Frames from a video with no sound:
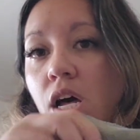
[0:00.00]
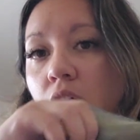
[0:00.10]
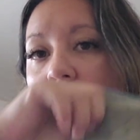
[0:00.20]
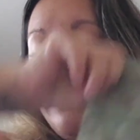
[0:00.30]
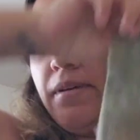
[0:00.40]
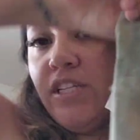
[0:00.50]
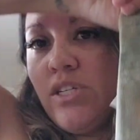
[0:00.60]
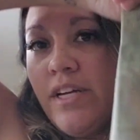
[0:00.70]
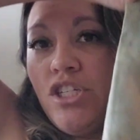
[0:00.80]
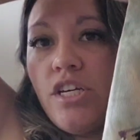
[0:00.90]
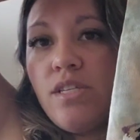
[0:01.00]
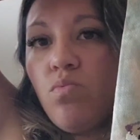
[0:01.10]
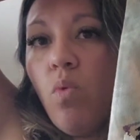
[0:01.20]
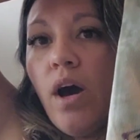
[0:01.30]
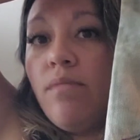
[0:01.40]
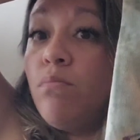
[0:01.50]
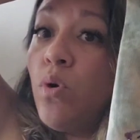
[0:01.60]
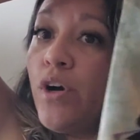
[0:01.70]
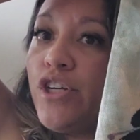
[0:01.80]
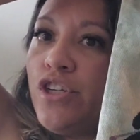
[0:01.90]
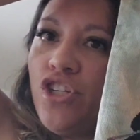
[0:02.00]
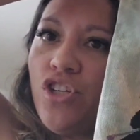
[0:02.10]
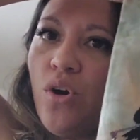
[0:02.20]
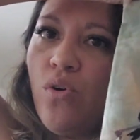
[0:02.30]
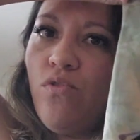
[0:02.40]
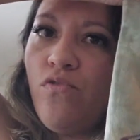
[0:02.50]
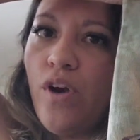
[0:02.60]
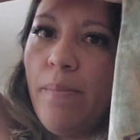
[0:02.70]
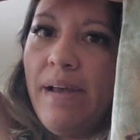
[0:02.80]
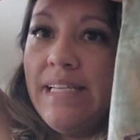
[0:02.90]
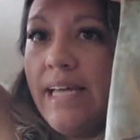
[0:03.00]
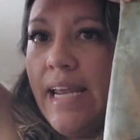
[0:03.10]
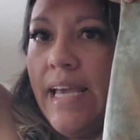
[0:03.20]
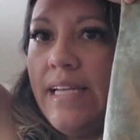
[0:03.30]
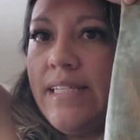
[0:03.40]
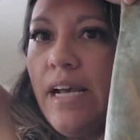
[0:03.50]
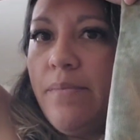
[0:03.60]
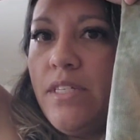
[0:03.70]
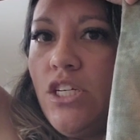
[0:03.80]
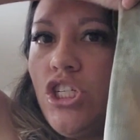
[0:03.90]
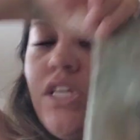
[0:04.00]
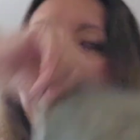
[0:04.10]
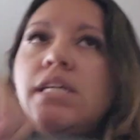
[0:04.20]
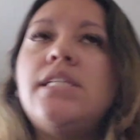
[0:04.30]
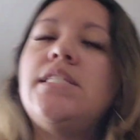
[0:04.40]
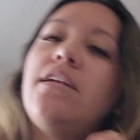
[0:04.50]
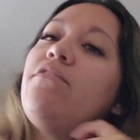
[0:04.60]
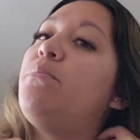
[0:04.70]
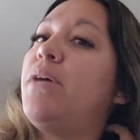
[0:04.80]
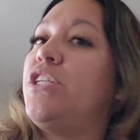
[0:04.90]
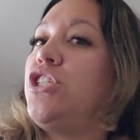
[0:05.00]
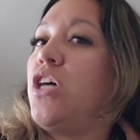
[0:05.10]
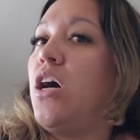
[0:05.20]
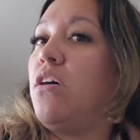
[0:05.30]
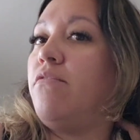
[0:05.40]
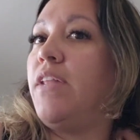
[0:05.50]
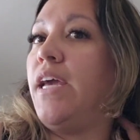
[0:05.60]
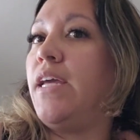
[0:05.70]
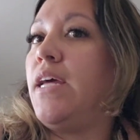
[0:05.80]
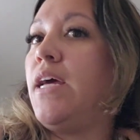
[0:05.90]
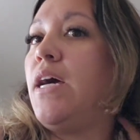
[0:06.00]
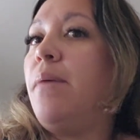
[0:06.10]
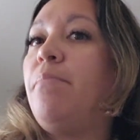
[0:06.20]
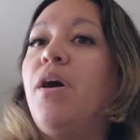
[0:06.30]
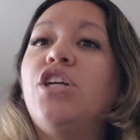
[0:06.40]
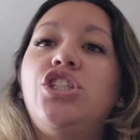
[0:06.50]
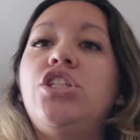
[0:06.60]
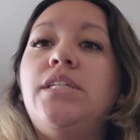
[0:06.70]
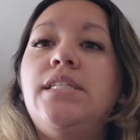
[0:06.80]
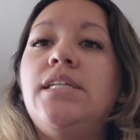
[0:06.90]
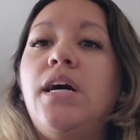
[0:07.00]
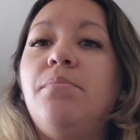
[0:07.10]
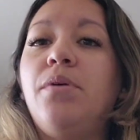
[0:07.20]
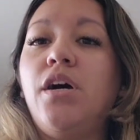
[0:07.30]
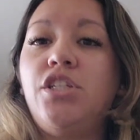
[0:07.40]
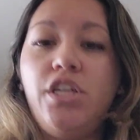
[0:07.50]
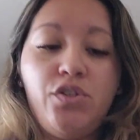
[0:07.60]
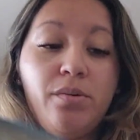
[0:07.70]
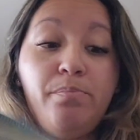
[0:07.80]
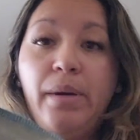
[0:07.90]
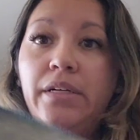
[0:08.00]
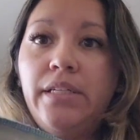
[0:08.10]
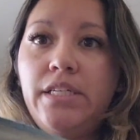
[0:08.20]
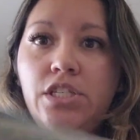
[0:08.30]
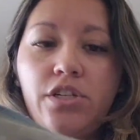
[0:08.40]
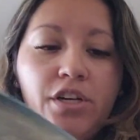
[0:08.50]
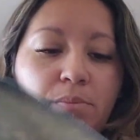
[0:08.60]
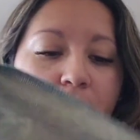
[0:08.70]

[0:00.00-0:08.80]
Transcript: And so I just want more to show for my dedicated time stitching, instead of a bunch of like partially done projects or barely started